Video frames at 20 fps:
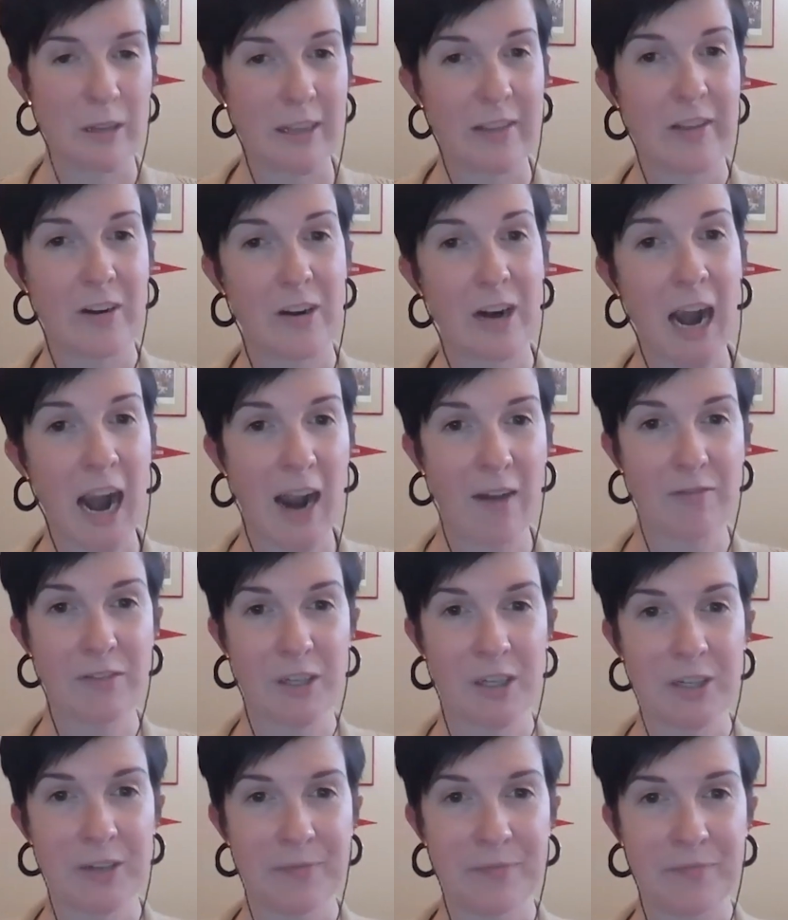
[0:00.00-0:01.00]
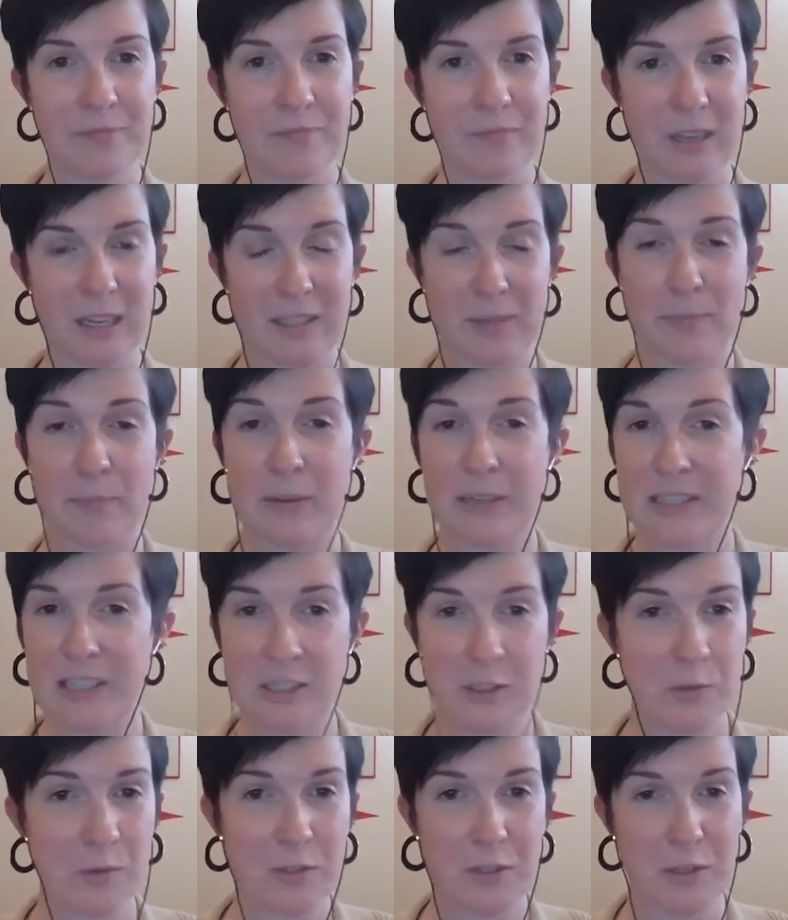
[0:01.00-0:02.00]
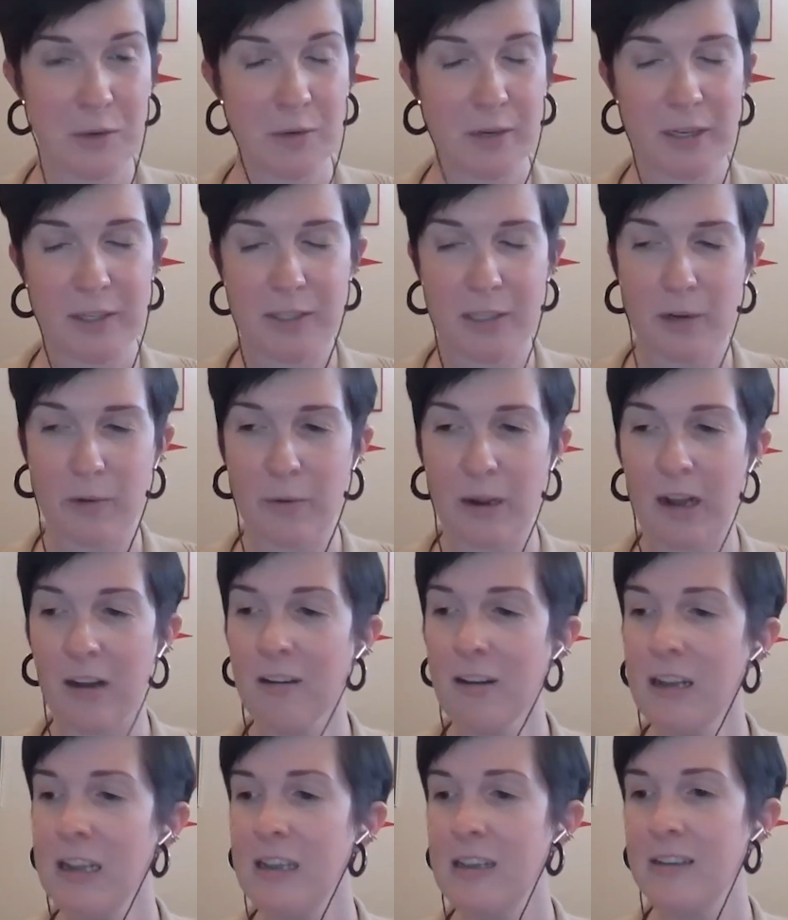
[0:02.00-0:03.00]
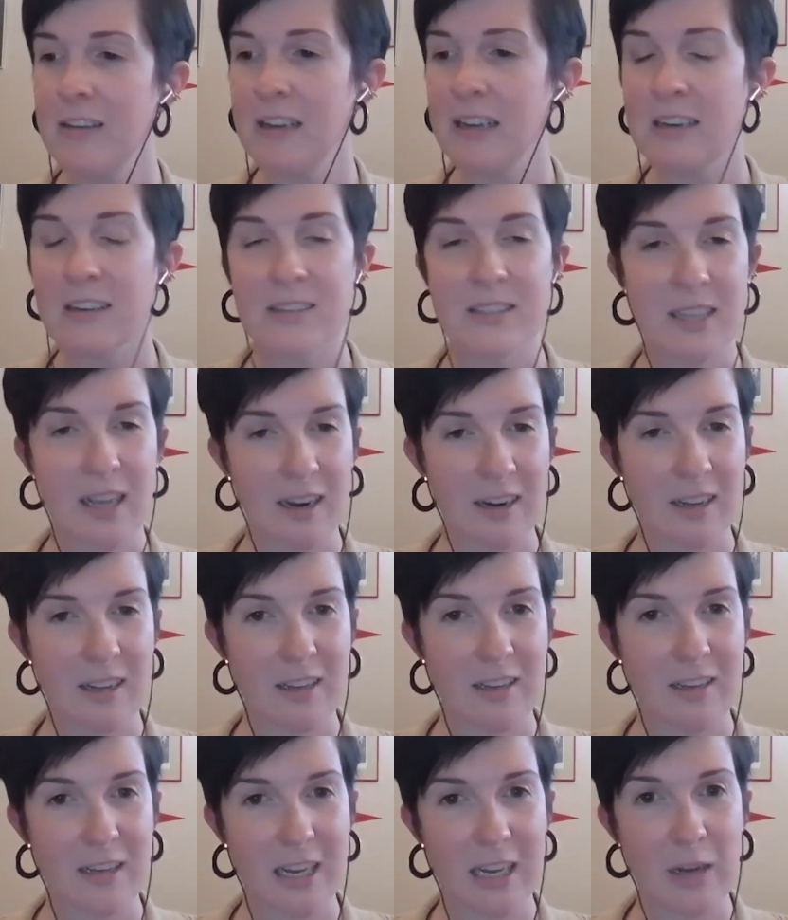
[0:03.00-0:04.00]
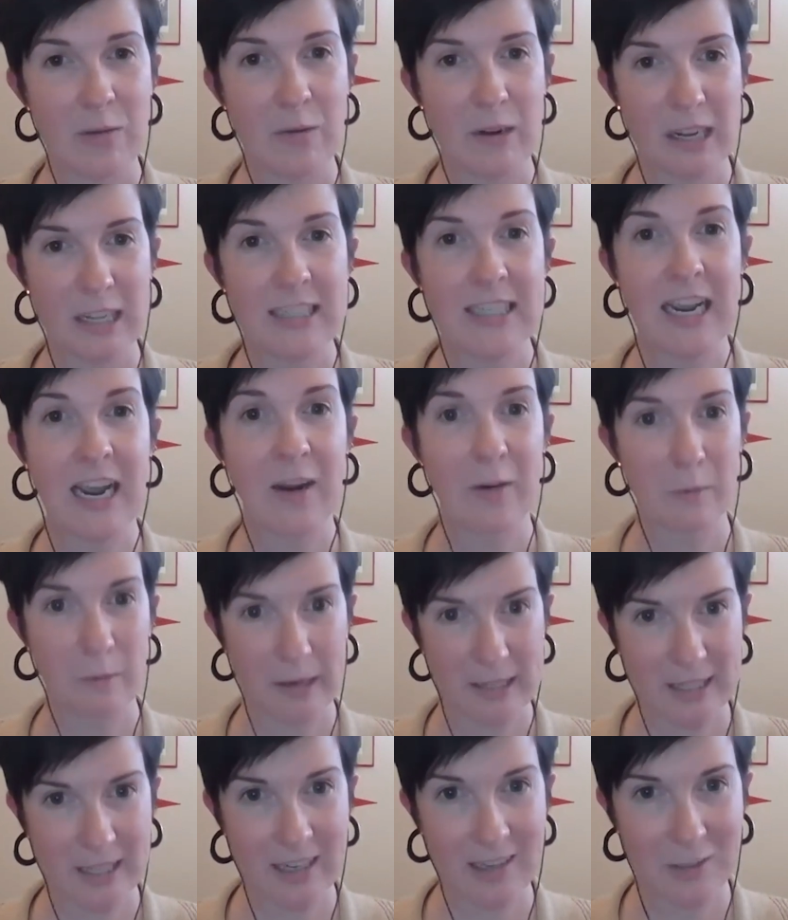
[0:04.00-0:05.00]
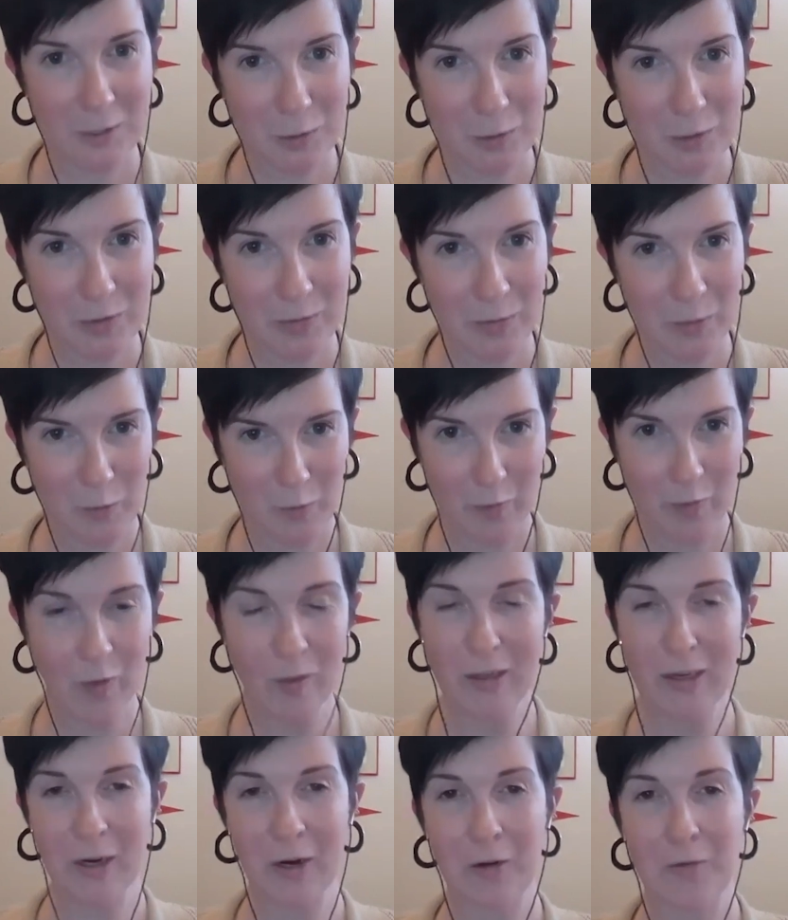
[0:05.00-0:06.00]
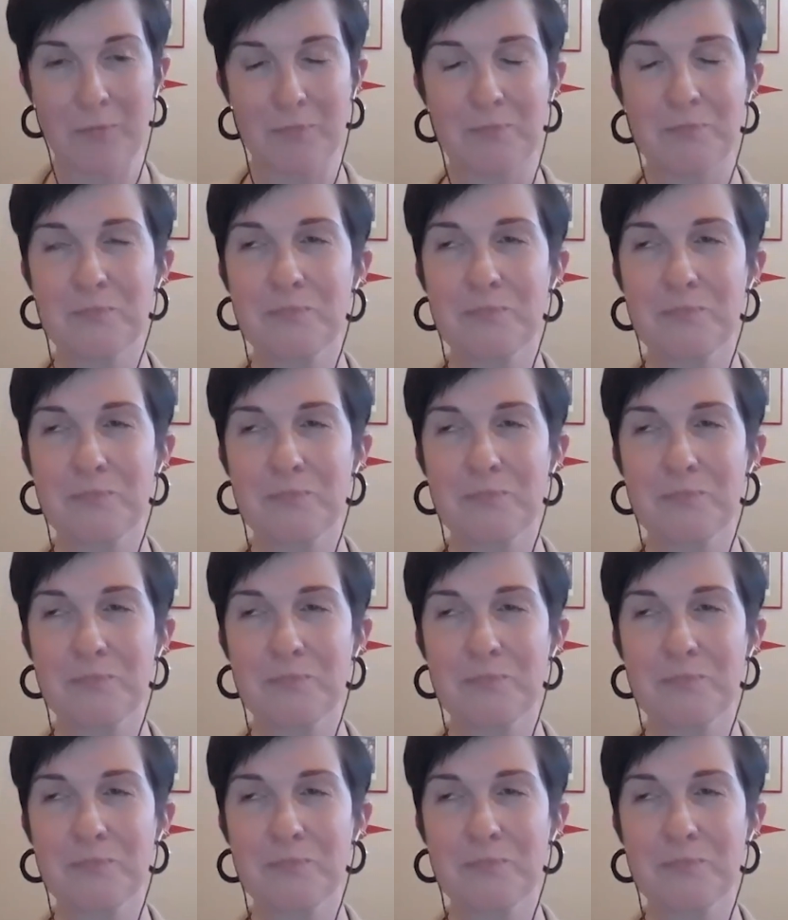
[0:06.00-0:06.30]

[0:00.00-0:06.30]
thereafter, because business was doing so well, he decided he wanted to add whiskey to his portfolio.